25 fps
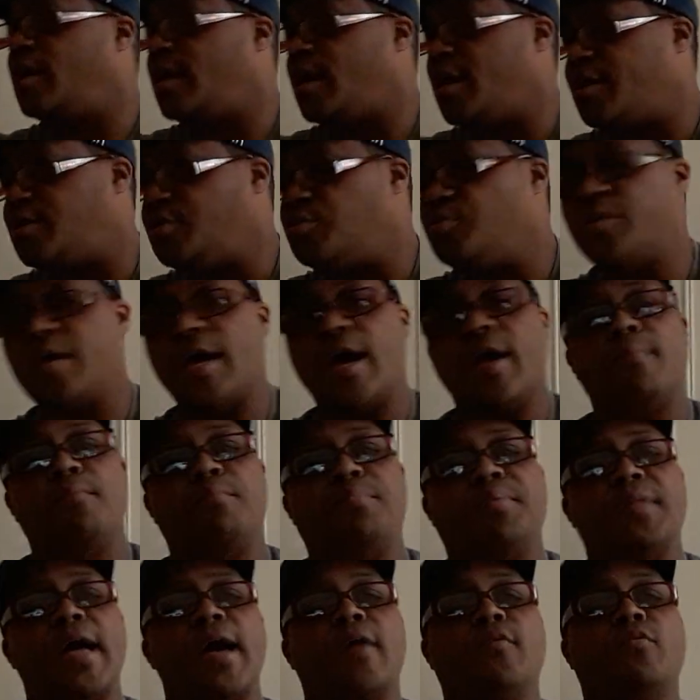and you got
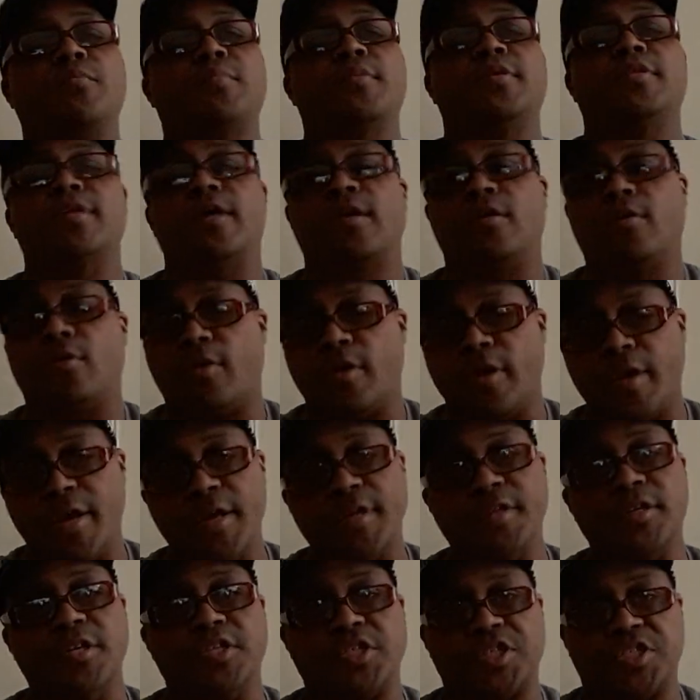black women that are
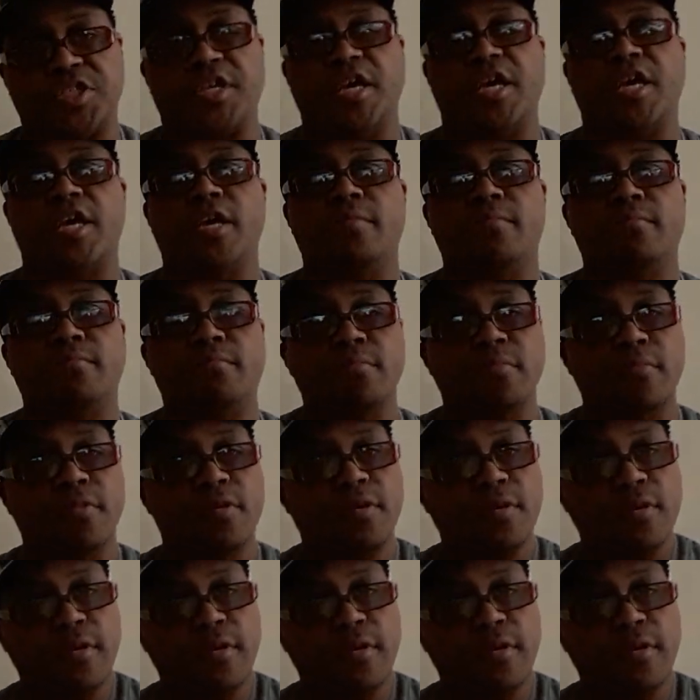in the same